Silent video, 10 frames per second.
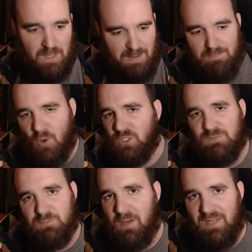It made most
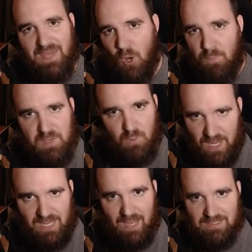of its money that opening
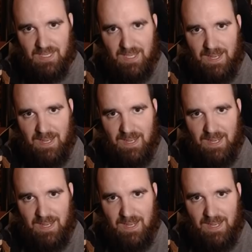weekend,